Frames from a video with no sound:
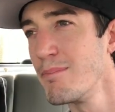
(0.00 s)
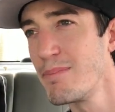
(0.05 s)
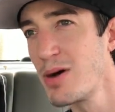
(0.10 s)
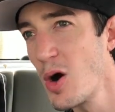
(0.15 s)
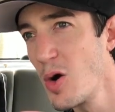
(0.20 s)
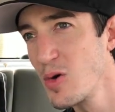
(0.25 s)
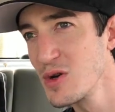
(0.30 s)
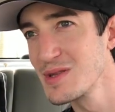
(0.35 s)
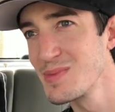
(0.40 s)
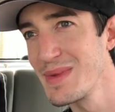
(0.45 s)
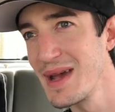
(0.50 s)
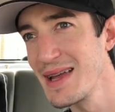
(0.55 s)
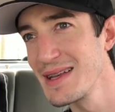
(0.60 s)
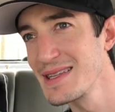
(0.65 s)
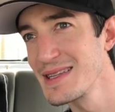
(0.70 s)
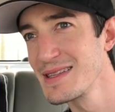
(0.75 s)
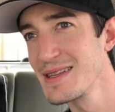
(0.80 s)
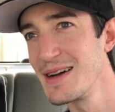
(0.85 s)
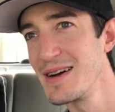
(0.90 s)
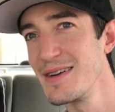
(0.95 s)

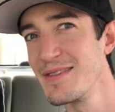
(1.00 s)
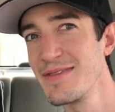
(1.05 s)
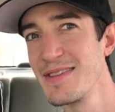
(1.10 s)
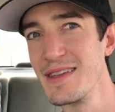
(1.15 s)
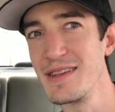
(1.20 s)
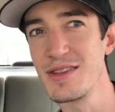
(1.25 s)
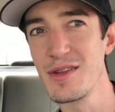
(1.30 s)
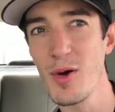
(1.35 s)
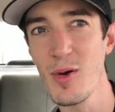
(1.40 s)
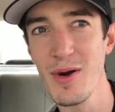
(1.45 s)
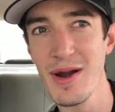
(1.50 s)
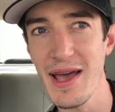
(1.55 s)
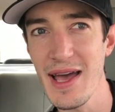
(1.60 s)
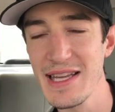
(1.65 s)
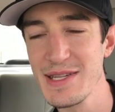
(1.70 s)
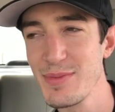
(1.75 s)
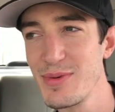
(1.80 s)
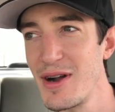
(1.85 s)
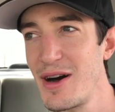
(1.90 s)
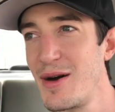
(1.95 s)
Postmates stuff, the
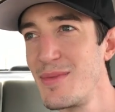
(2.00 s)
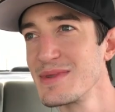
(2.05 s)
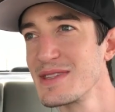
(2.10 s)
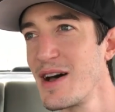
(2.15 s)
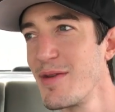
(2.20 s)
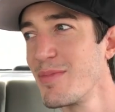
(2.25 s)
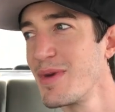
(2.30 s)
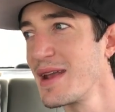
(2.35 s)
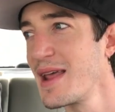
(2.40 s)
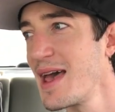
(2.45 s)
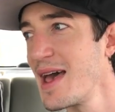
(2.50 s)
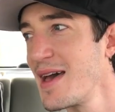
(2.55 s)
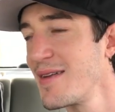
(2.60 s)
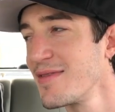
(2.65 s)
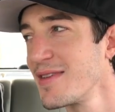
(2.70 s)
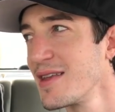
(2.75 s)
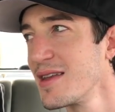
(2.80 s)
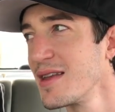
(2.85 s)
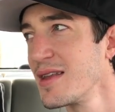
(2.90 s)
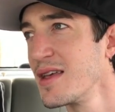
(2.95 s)
DoorDash problems I've been
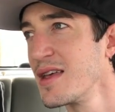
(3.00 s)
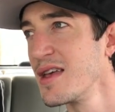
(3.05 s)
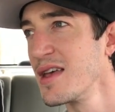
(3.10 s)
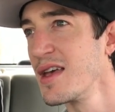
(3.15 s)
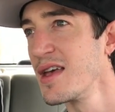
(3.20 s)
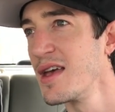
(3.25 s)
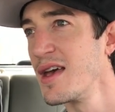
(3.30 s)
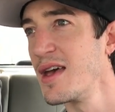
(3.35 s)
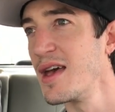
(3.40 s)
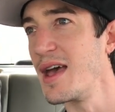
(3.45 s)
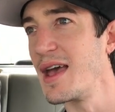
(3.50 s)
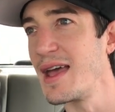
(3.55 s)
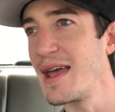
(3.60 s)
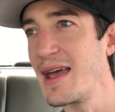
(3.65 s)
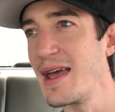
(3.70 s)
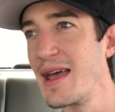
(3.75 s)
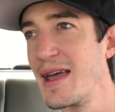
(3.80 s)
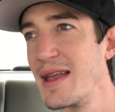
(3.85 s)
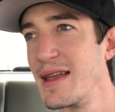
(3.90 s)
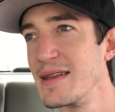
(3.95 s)
having,
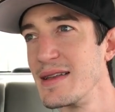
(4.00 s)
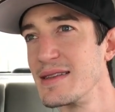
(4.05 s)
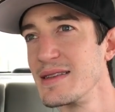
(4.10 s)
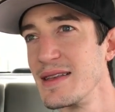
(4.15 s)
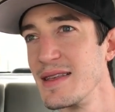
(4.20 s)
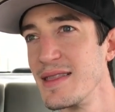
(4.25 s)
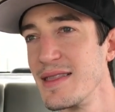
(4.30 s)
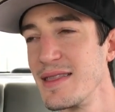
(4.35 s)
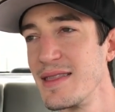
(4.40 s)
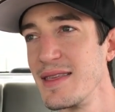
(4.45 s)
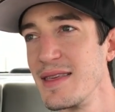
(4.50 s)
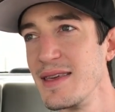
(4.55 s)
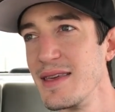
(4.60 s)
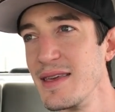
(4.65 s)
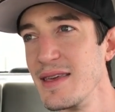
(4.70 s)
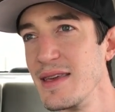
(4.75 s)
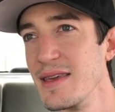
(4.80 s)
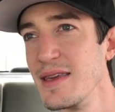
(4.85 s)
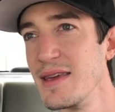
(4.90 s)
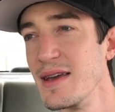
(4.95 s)
and
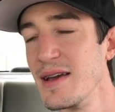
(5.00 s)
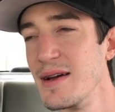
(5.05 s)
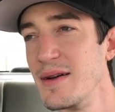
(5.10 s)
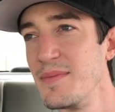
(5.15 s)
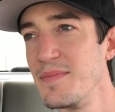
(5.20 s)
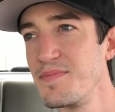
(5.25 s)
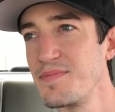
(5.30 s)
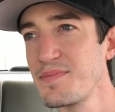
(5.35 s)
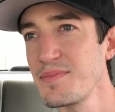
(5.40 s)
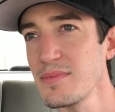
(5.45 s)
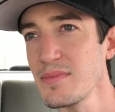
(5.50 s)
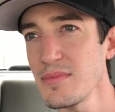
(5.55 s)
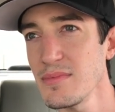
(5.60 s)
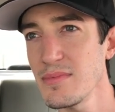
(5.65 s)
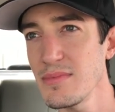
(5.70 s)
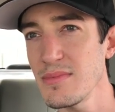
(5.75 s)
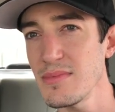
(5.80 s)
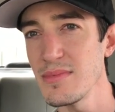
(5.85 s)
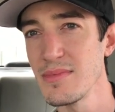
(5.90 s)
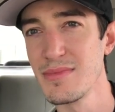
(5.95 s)
the
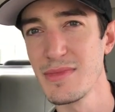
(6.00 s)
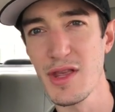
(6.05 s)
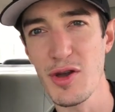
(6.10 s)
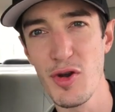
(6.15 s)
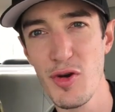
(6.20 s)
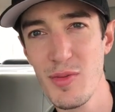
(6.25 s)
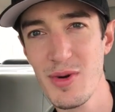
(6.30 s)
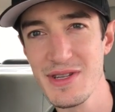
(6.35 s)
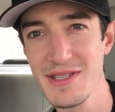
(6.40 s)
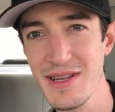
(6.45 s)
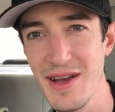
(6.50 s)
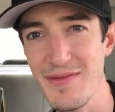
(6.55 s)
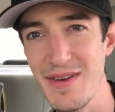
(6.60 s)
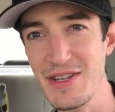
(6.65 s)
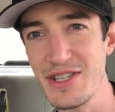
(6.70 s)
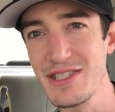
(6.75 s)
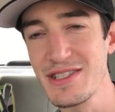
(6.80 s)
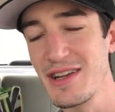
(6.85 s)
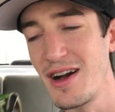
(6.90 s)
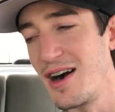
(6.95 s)
Uber stuff
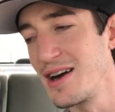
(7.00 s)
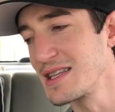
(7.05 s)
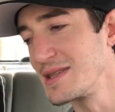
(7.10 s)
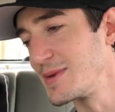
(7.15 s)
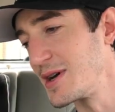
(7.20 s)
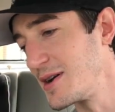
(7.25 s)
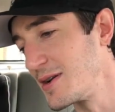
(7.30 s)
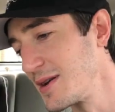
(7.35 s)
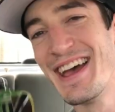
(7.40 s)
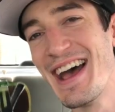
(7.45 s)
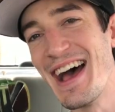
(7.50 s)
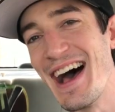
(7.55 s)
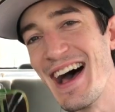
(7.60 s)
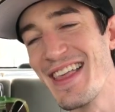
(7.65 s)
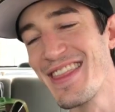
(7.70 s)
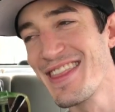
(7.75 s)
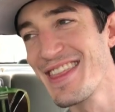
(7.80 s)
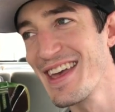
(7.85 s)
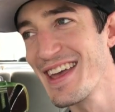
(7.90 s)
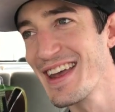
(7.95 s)
I just talked about,
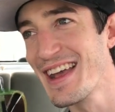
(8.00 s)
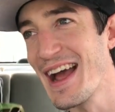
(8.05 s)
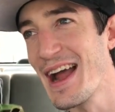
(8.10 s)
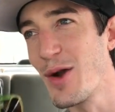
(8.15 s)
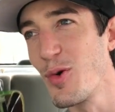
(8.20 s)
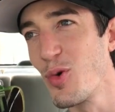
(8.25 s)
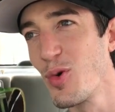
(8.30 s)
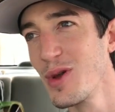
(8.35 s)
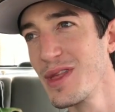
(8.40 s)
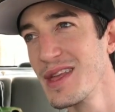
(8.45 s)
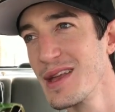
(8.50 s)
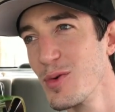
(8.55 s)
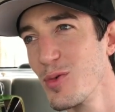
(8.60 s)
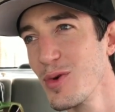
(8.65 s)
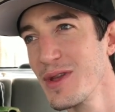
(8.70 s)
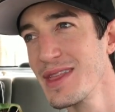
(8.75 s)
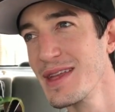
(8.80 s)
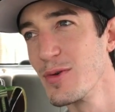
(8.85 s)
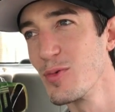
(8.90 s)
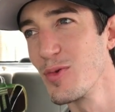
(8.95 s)
I think I really,
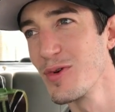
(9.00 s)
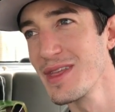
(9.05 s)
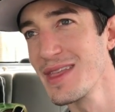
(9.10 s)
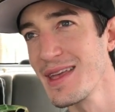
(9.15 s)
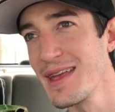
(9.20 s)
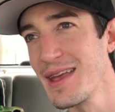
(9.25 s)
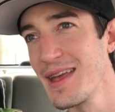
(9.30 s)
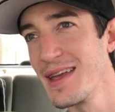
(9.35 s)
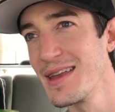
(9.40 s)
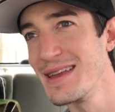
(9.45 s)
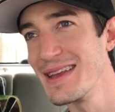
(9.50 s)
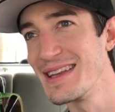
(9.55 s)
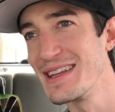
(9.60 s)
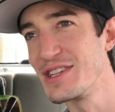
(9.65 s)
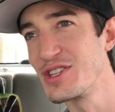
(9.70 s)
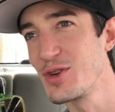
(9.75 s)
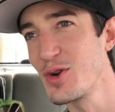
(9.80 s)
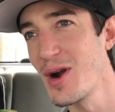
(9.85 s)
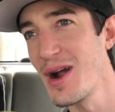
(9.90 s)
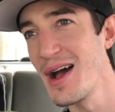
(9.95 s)
really, really need
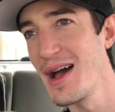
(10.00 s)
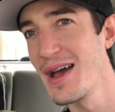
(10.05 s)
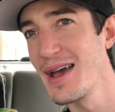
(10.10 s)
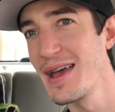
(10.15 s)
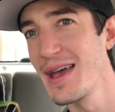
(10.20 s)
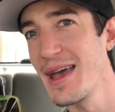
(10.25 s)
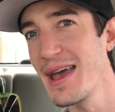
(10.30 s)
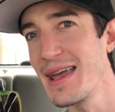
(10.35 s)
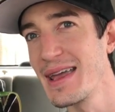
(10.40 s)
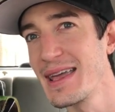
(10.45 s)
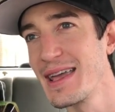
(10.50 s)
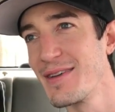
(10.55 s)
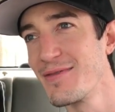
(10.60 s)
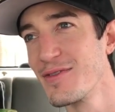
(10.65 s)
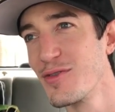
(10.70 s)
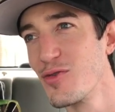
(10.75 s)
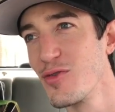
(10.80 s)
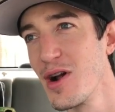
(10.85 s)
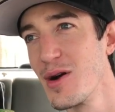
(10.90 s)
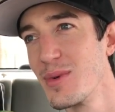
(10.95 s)
to try and give
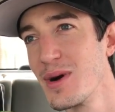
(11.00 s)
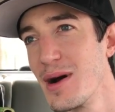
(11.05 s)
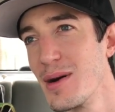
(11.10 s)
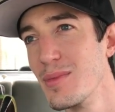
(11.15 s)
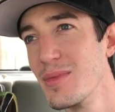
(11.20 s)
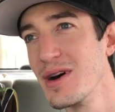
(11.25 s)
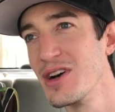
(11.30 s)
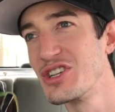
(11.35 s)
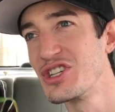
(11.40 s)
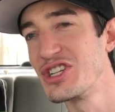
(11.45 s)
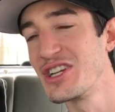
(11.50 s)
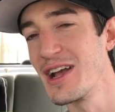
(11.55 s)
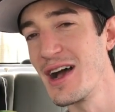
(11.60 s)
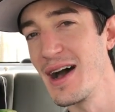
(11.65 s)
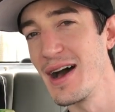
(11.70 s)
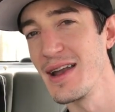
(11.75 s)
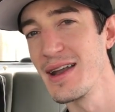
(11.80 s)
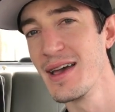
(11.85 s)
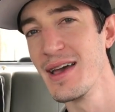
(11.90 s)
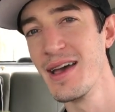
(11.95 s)
Grubhub a
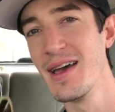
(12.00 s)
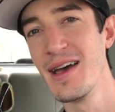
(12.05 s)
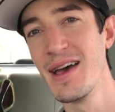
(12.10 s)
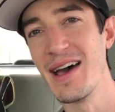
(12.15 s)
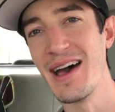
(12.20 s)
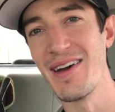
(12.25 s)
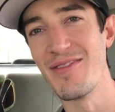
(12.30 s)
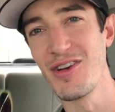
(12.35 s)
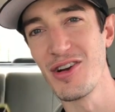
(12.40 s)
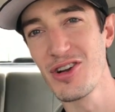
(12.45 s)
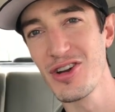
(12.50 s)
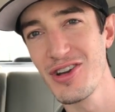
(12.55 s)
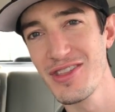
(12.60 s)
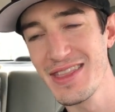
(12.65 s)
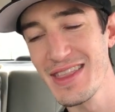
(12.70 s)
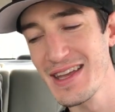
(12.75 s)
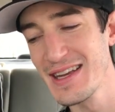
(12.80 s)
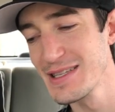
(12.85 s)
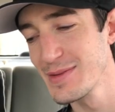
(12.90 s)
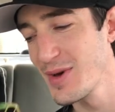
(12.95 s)
shot. I've heard
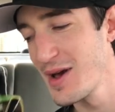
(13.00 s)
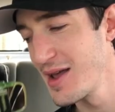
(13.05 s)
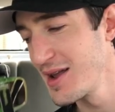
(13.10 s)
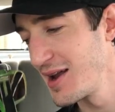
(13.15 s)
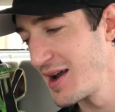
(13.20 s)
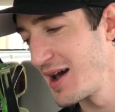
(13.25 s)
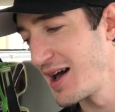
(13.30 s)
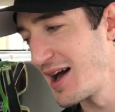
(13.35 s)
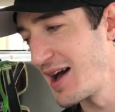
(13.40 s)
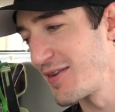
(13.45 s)
good things about it.